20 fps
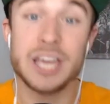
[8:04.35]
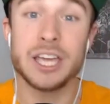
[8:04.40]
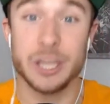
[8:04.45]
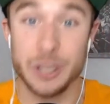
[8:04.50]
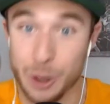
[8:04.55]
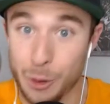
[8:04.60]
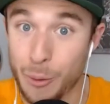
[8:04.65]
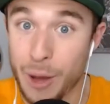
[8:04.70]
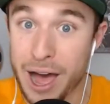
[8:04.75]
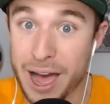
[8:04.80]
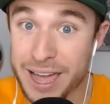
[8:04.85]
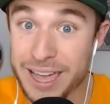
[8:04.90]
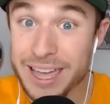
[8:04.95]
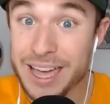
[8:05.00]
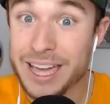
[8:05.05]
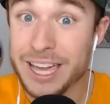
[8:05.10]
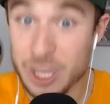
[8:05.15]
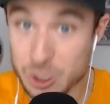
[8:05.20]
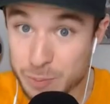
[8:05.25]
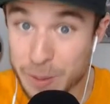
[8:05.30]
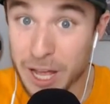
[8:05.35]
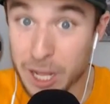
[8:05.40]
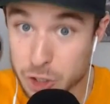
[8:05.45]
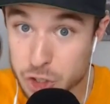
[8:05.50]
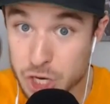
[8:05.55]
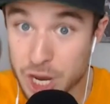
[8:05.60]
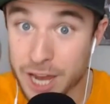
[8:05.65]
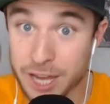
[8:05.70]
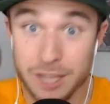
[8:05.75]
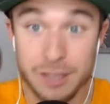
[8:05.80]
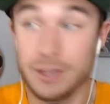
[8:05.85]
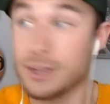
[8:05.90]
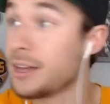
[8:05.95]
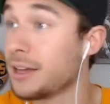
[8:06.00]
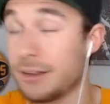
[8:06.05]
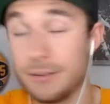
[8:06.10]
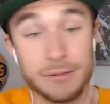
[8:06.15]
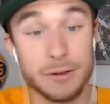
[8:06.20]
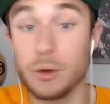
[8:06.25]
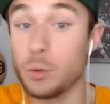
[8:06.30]
You know why? Because Belichick,
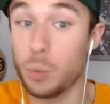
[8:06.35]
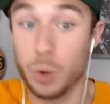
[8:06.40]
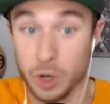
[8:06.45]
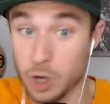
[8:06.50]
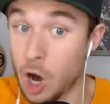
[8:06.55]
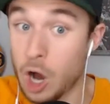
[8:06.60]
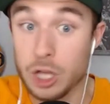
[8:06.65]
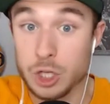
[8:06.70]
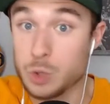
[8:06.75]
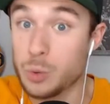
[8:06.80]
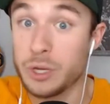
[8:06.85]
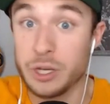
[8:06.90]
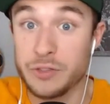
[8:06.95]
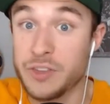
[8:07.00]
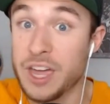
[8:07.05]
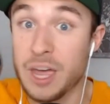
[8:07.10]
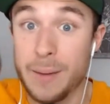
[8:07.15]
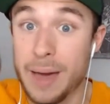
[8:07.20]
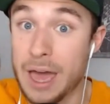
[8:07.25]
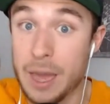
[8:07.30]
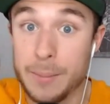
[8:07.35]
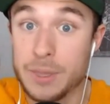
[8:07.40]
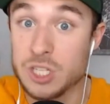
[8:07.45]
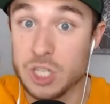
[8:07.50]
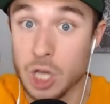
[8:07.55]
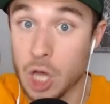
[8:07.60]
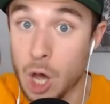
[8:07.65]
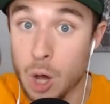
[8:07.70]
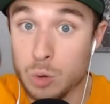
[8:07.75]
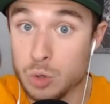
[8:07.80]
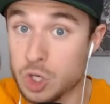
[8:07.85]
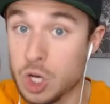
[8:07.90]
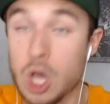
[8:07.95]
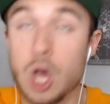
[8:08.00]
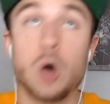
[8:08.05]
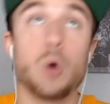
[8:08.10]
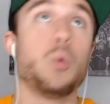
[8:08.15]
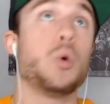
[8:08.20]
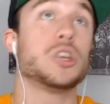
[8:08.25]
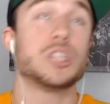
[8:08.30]
regardless of what you think about him as a coach,
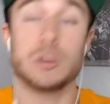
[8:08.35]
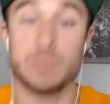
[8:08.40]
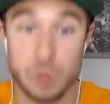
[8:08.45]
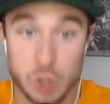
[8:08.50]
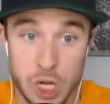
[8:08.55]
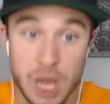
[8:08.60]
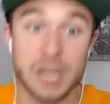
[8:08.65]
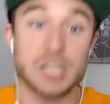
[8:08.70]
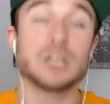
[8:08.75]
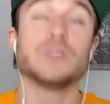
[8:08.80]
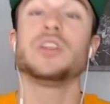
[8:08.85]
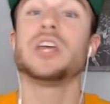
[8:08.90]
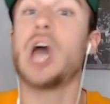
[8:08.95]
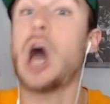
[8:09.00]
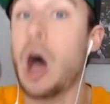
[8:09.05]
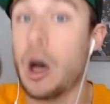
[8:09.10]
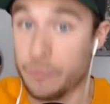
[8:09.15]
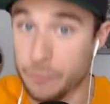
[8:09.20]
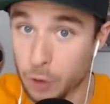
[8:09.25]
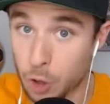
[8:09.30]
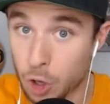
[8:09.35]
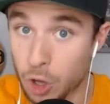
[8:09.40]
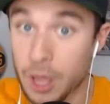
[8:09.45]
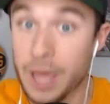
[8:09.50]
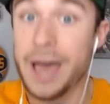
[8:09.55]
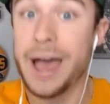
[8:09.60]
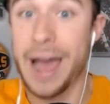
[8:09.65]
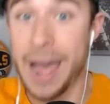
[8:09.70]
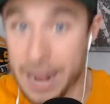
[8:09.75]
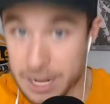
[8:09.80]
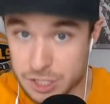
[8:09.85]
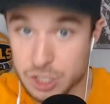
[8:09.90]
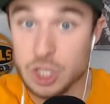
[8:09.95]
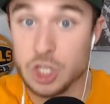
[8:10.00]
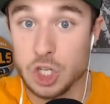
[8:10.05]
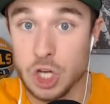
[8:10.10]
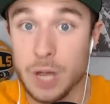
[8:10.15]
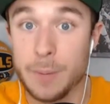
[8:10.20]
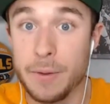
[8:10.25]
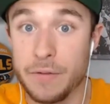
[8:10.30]
was objectively awful as the
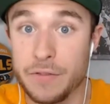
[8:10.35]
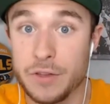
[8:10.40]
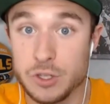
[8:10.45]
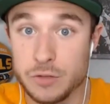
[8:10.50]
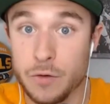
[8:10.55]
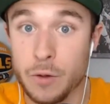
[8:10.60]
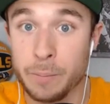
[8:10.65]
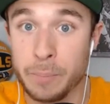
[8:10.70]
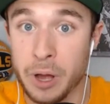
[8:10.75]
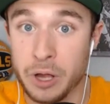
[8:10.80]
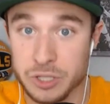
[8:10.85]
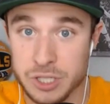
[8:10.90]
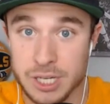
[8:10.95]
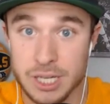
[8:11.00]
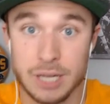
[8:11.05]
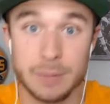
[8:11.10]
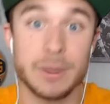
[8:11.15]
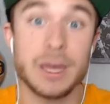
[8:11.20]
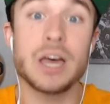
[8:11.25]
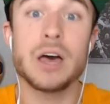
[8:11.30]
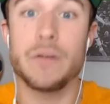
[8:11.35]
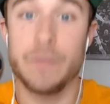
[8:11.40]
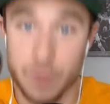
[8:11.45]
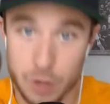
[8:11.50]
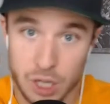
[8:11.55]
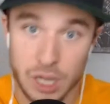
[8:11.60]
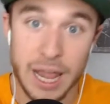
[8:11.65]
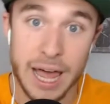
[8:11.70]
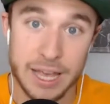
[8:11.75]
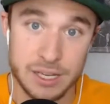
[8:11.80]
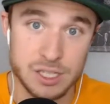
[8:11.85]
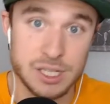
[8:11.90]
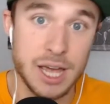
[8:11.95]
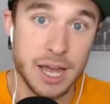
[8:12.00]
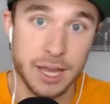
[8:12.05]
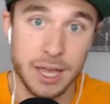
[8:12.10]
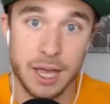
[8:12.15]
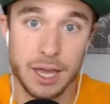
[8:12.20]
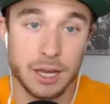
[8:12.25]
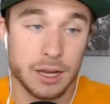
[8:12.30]
GM of this football team for the last
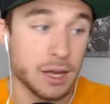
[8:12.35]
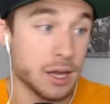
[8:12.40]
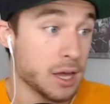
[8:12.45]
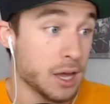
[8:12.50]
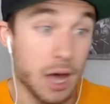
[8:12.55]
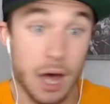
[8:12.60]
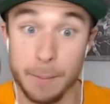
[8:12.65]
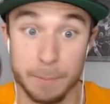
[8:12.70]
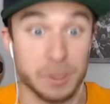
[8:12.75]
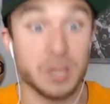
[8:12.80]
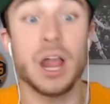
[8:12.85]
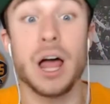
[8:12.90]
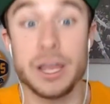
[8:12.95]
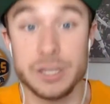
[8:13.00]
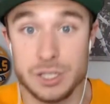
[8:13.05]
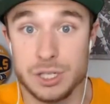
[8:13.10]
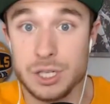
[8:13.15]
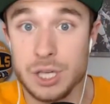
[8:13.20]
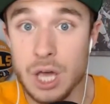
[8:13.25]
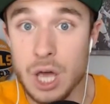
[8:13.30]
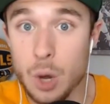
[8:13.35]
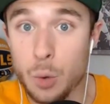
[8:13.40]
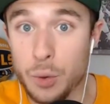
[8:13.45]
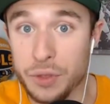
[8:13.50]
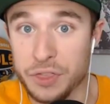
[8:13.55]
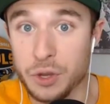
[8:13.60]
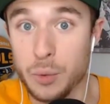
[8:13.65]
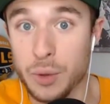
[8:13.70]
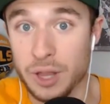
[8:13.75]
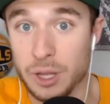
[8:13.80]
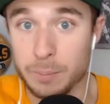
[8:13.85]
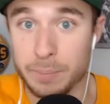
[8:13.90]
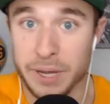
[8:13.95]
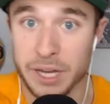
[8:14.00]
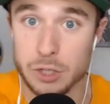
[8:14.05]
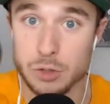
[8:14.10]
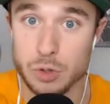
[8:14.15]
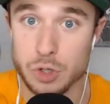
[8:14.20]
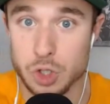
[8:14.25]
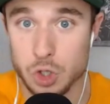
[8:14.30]
decade, plus with the New England
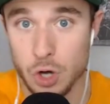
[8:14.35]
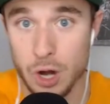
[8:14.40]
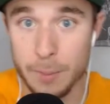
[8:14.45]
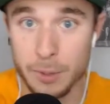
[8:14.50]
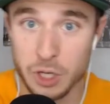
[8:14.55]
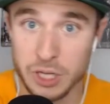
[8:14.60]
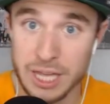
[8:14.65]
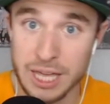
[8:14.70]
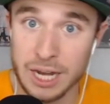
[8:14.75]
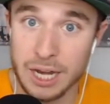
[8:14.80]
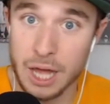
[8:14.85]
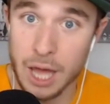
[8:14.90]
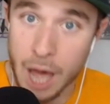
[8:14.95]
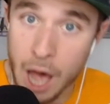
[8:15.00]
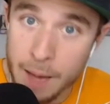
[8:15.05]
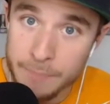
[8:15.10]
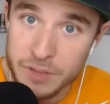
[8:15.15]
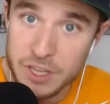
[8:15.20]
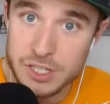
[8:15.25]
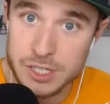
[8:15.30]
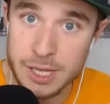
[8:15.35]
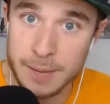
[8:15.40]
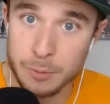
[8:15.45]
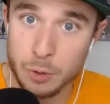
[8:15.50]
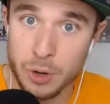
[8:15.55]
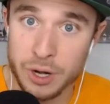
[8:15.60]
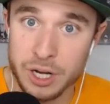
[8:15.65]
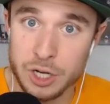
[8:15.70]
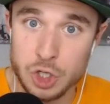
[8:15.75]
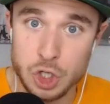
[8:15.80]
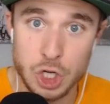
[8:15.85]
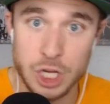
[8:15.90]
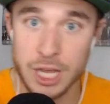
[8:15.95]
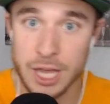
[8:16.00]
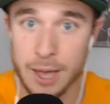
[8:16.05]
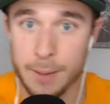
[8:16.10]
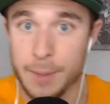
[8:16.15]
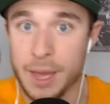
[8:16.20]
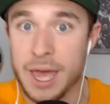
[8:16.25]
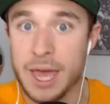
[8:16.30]
Patriots. You're able to get an obvious upgrade at
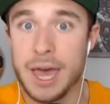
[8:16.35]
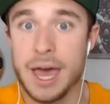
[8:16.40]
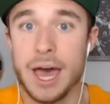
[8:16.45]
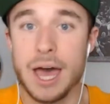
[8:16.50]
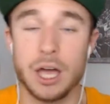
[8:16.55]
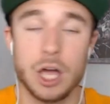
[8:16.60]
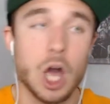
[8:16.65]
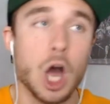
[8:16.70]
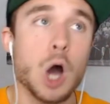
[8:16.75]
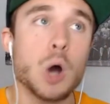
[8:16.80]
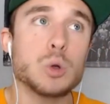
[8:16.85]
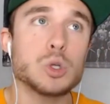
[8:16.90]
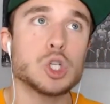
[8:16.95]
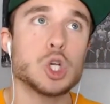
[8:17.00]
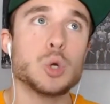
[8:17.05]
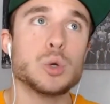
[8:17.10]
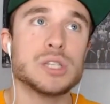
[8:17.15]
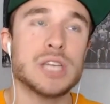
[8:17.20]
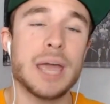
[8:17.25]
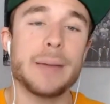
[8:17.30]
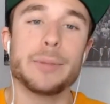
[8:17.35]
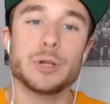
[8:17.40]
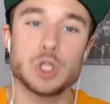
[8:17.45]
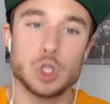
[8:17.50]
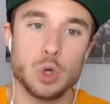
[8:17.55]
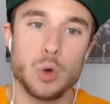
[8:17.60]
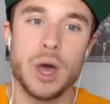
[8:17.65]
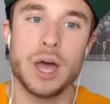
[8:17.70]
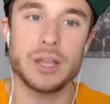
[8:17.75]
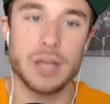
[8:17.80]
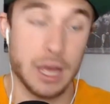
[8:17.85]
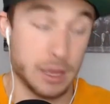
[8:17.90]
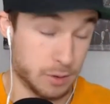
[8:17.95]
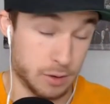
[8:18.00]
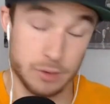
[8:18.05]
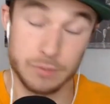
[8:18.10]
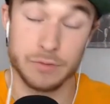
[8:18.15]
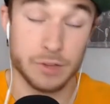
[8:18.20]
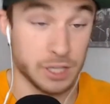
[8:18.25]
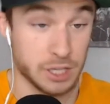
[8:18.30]
GM, a coach who is able to,
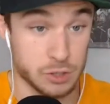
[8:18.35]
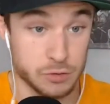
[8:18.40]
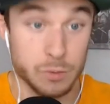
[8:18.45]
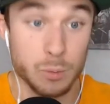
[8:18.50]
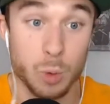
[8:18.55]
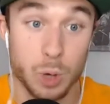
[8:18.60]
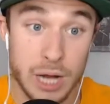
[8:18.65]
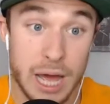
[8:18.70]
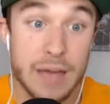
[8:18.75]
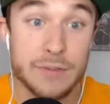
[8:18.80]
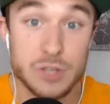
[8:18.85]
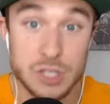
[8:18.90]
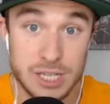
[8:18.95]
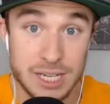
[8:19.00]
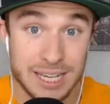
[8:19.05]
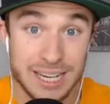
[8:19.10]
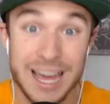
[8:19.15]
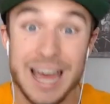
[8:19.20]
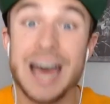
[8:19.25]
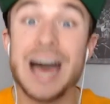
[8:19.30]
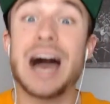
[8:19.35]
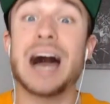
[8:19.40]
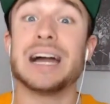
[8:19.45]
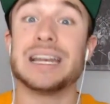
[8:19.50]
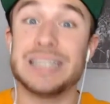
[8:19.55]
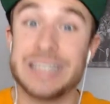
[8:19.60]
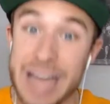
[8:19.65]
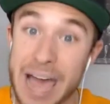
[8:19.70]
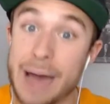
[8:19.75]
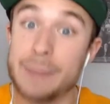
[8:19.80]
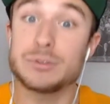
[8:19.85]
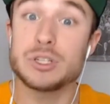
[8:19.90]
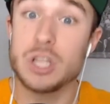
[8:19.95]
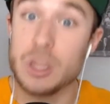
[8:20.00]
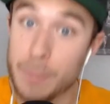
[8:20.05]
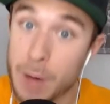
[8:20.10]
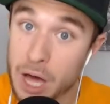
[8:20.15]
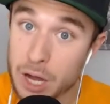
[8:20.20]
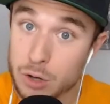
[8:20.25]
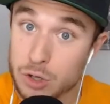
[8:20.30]
at least from what I've seen, adapt to the
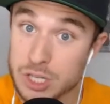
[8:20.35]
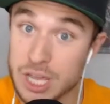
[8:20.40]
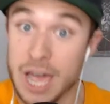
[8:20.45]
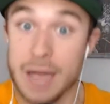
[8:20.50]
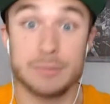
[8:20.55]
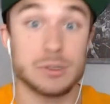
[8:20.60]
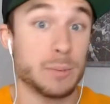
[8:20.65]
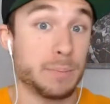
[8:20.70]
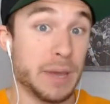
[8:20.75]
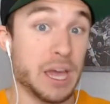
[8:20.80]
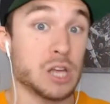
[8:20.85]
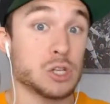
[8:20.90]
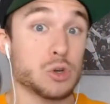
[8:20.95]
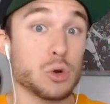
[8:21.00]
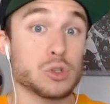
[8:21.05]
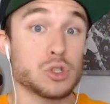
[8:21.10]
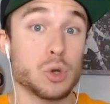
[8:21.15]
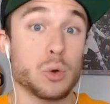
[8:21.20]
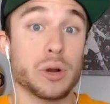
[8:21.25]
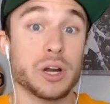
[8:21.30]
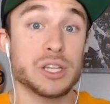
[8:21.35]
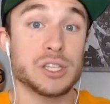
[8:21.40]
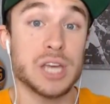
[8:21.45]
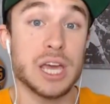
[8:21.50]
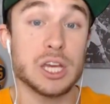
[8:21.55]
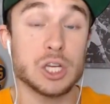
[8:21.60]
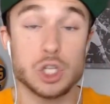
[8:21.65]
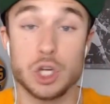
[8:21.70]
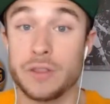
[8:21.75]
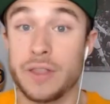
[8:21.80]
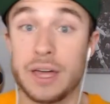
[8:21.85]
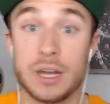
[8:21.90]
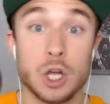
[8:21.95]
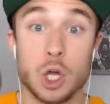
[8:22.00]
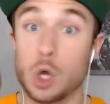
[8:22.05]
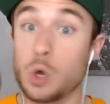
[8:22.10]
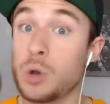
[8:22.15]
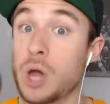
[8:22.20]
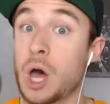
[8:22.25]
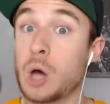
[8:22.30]
modern times, a Patriots organization that,
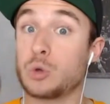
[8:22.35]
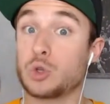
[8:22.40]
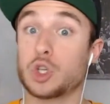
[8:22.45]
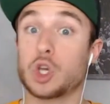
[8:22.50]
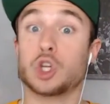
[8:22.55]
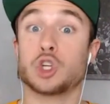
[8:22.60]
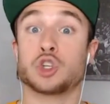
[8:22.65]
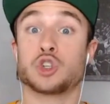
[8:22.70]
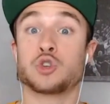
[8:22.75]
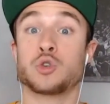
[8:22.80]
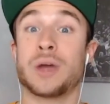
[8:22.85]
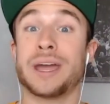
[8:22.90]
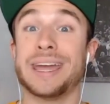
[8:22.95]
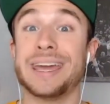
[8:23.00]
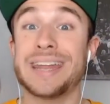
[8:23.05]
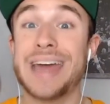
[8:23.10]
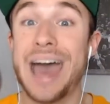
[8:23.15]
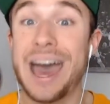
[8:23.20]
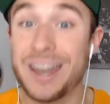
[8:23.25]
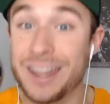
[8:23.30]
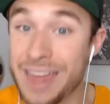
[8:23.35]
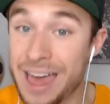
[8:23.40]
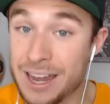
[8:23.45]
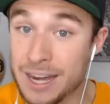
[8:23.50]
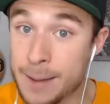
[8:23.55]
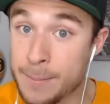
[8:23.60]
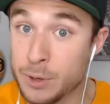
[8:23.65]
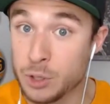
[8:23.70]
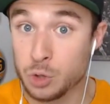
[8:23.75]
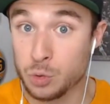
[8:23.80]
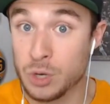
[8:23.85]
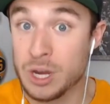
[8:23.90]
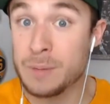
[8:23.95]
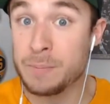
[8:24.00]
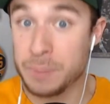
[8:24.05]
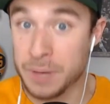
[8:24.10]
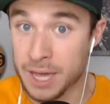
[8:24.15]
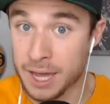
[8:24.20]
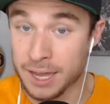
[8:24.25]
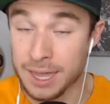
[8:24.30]
who knows, could trade out of that number three
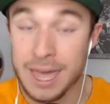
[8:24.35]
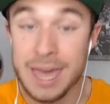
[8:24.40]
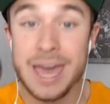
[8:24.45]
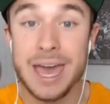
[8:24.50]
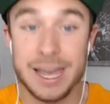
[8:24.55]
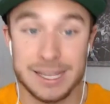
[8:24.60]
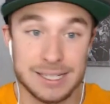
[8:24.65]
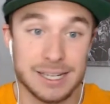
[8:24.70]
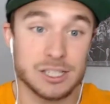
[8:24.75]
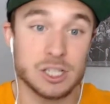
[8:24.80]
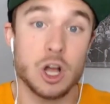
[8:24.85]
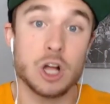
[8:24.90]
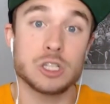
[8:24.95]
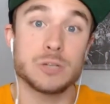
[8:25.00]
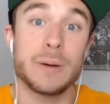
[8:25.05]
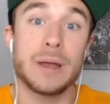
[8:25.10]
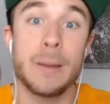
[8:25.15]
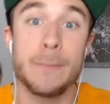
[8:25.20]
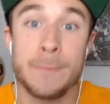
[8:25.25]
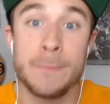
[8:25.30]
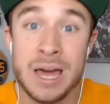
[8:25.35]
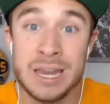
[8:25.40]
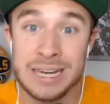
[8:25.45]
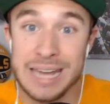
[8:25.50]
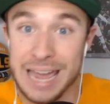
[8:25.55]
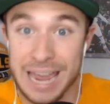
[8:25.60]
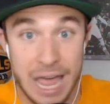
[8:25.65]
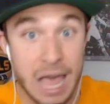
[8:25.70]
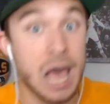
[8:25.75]
pick, as I talked about on Monday,